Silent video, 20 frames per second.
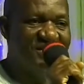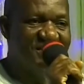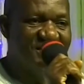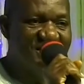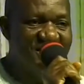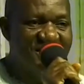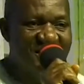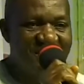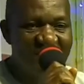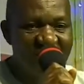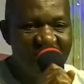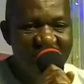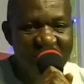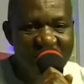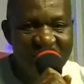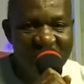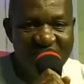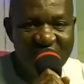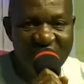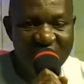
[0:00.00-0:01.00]
the
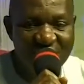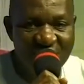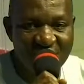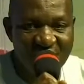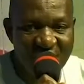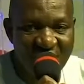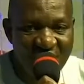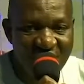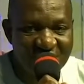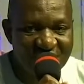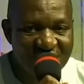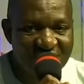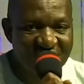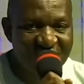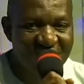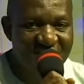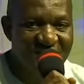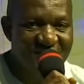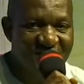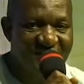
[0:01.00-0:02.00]
glory of God
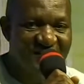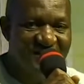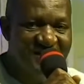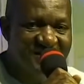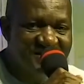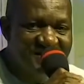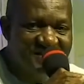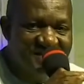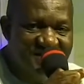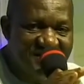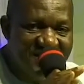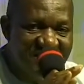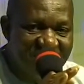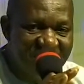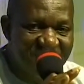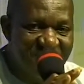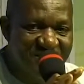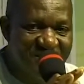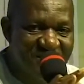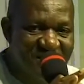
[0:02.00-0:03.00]
is
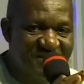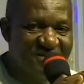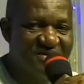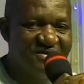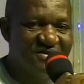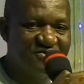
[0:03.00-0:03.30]
separate